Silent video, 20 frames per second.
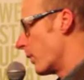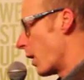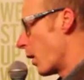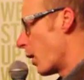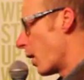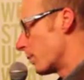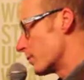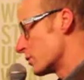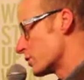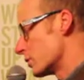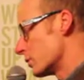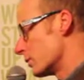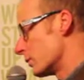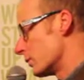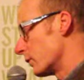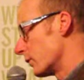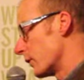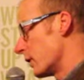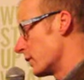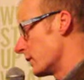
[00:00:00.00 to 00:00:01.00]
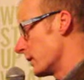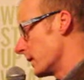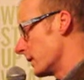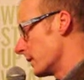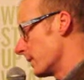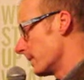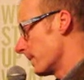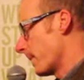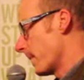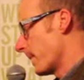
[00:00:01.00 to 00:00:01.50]
optional
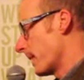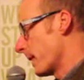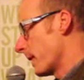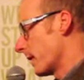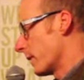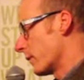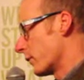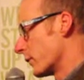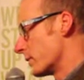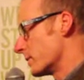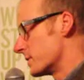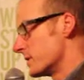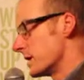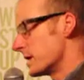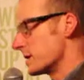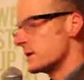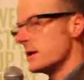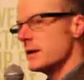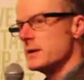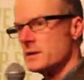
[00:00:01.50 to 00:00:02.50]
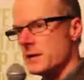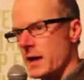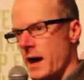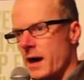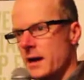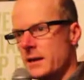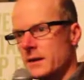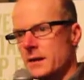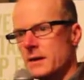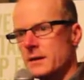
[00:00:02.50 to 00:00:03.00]
voting from 16 to
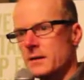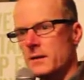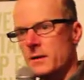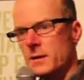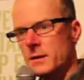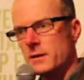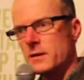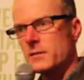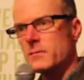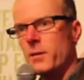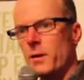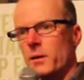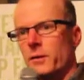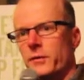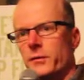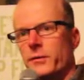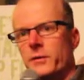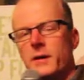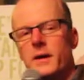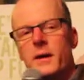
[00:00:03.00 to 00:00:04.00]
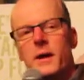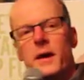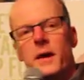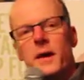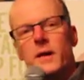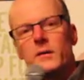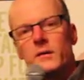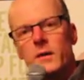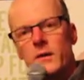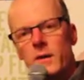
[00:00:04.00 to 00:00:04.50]
18 and then compulsory.
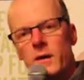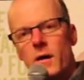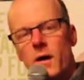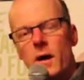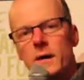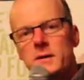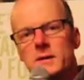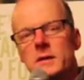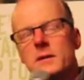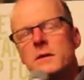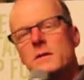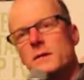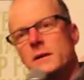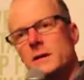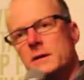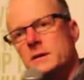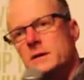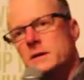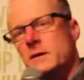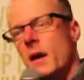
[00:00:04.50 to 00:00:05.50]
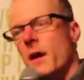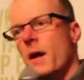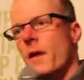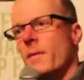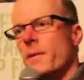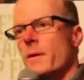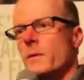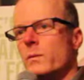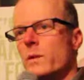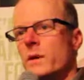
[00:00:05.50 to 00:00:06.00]
So the idea is
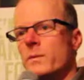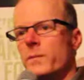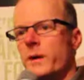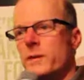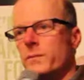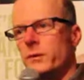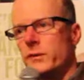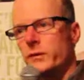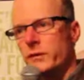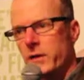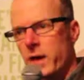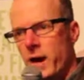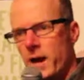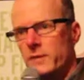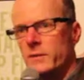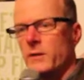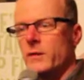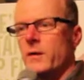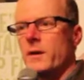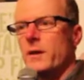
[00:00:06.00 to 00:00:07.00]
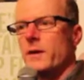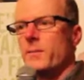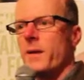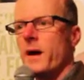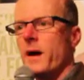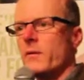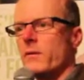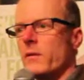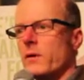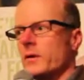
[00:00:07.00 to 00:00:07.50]
that when people start to think
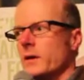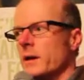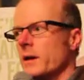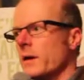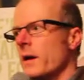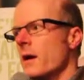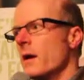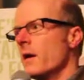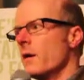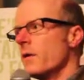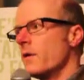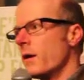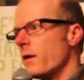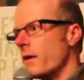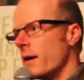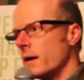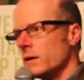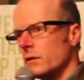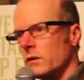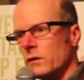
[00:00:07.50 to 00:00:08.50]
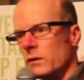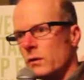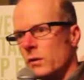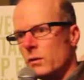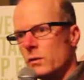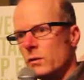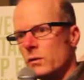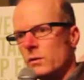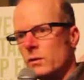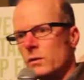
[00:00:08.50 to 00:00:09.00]
about voting, they're at
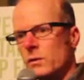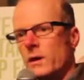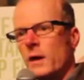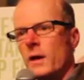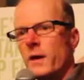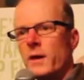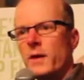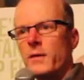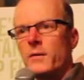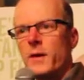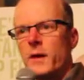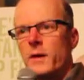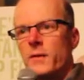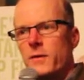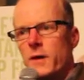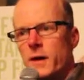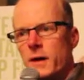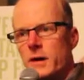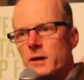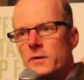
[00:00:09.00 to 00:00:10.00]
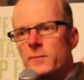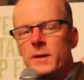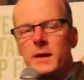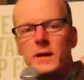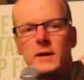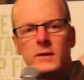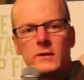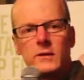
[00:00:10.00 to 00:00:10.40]
school, that there can be a